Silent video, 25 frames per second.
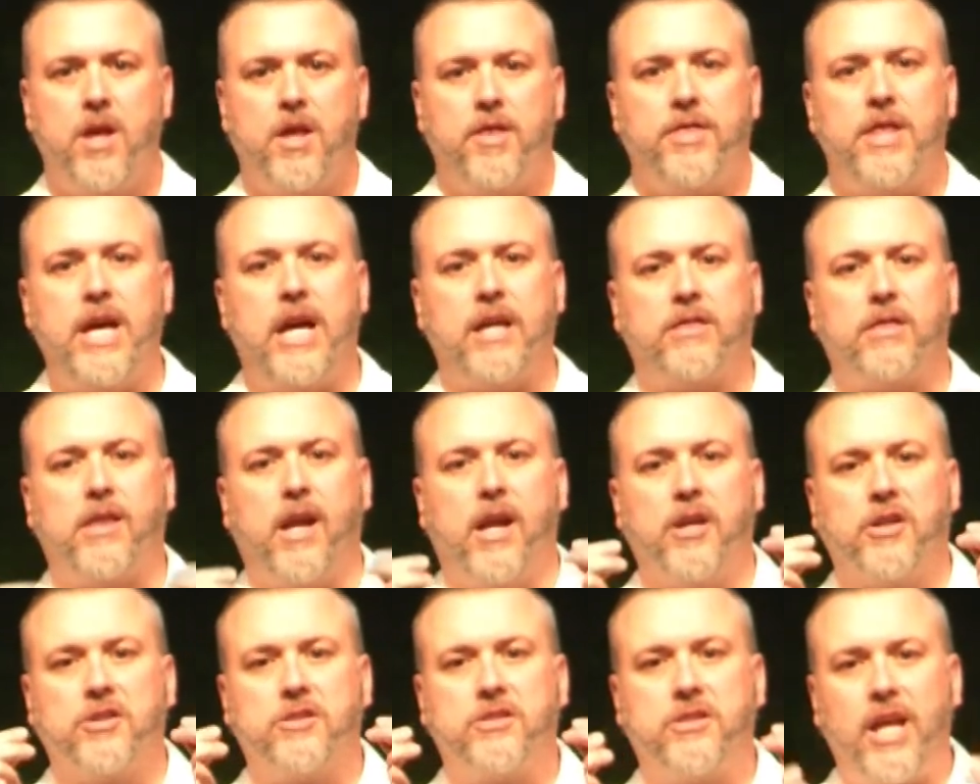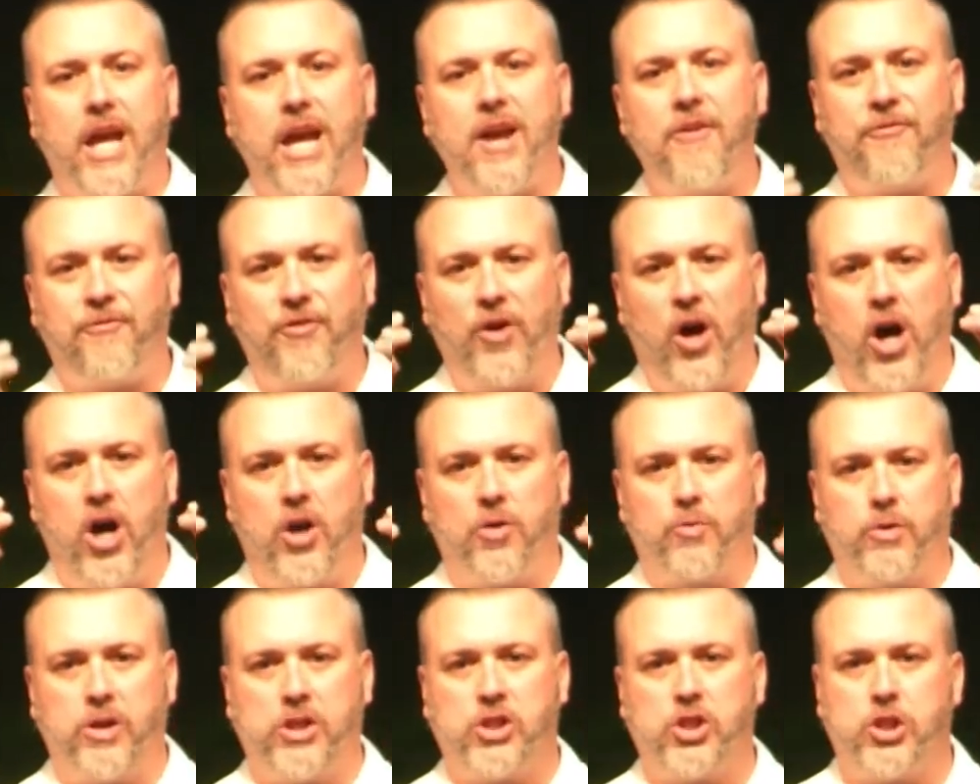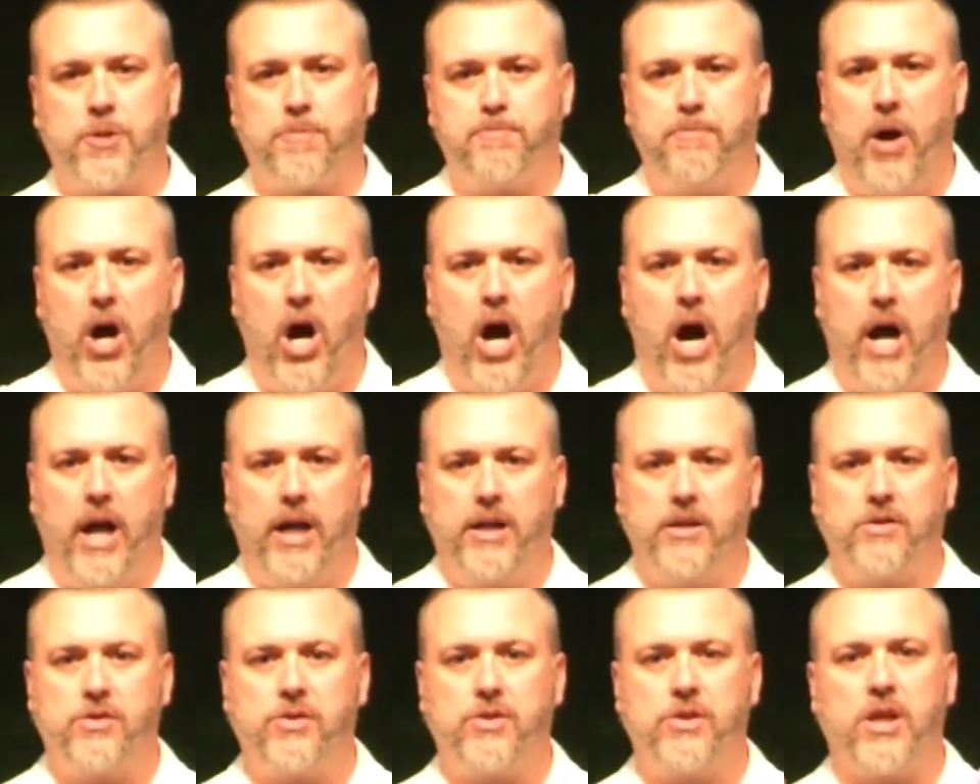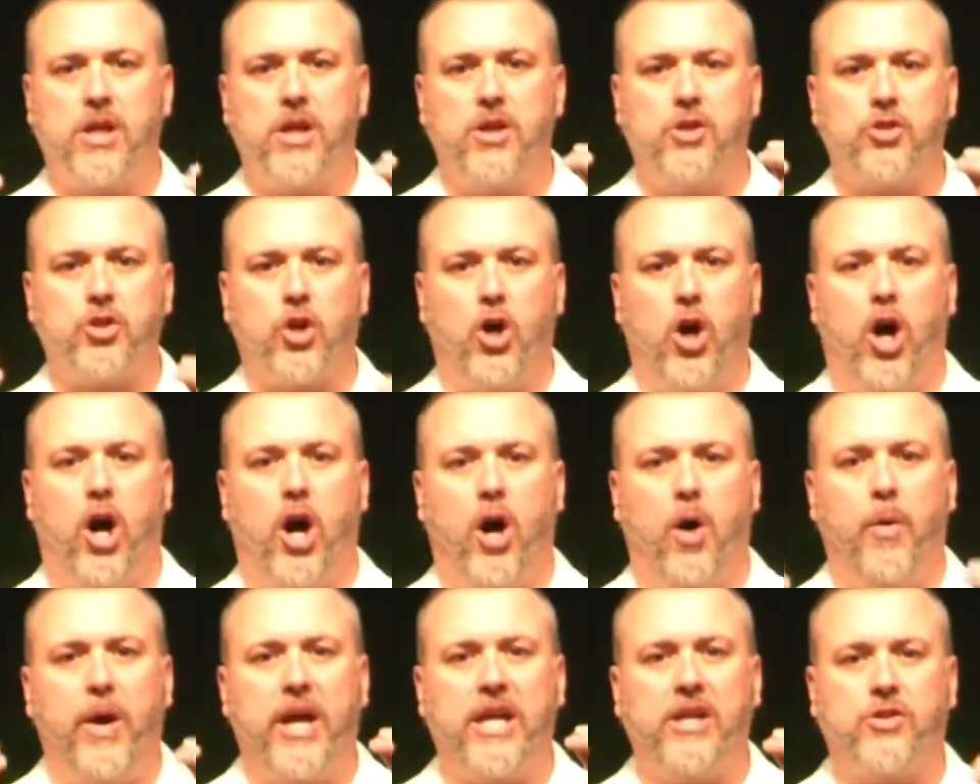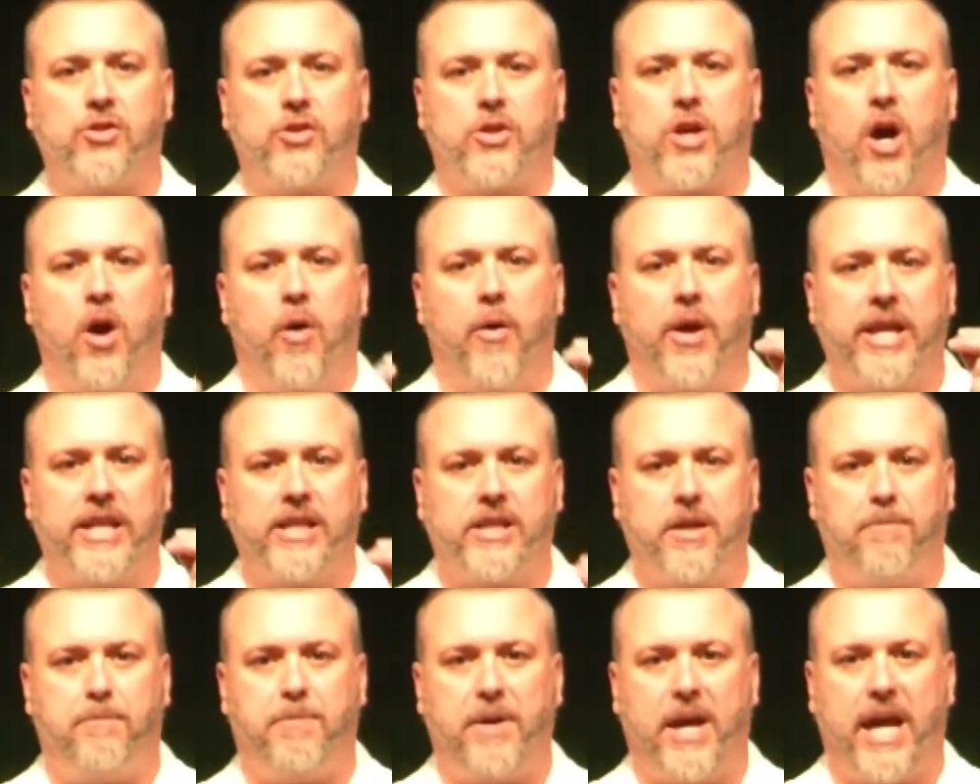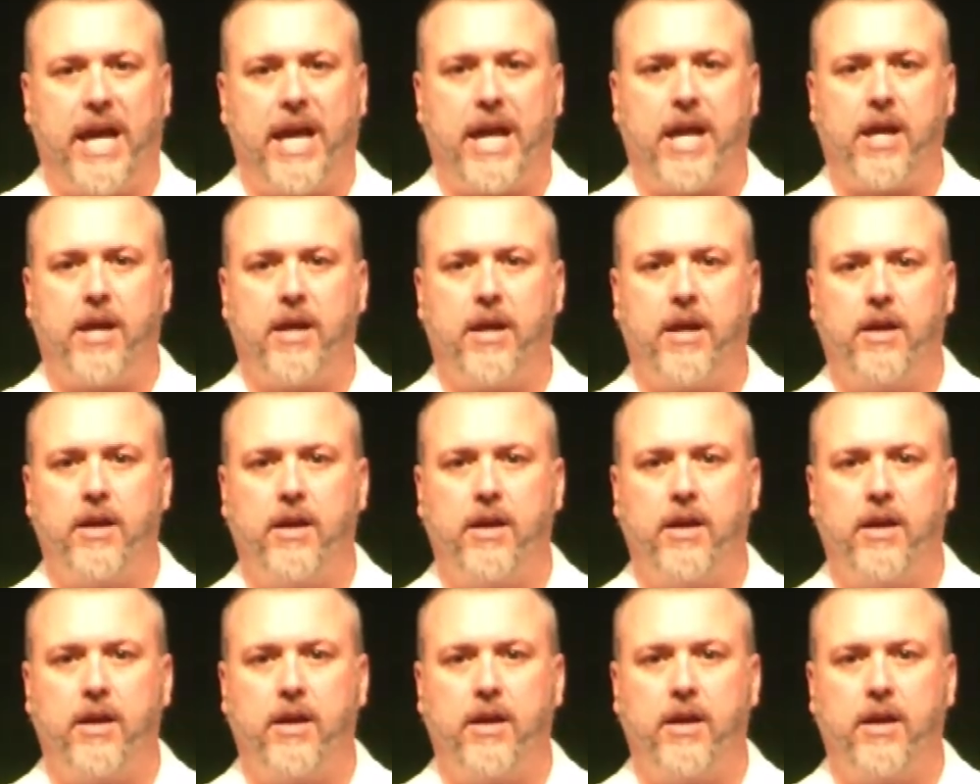that their default response is always going to be,